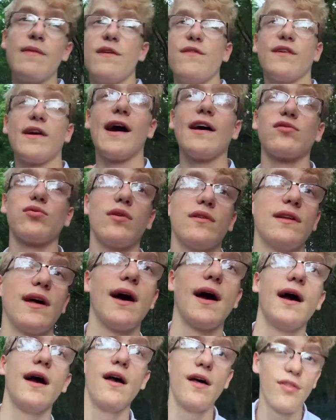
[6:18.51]
If you guys want
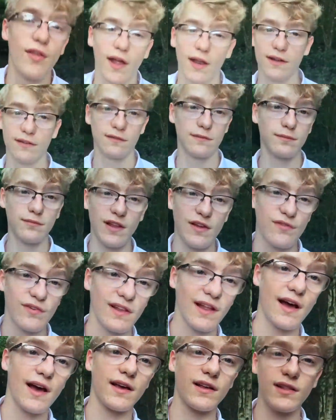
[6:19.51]
that, then leave a
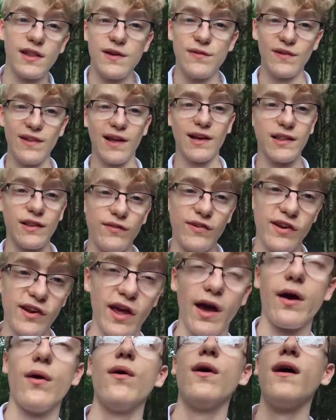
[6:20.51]
like on the
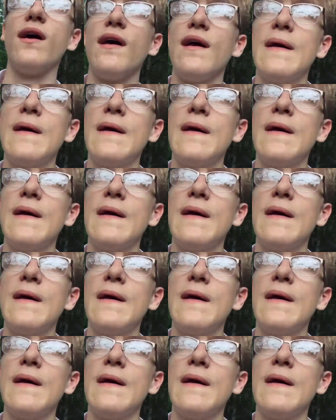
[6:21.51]
video.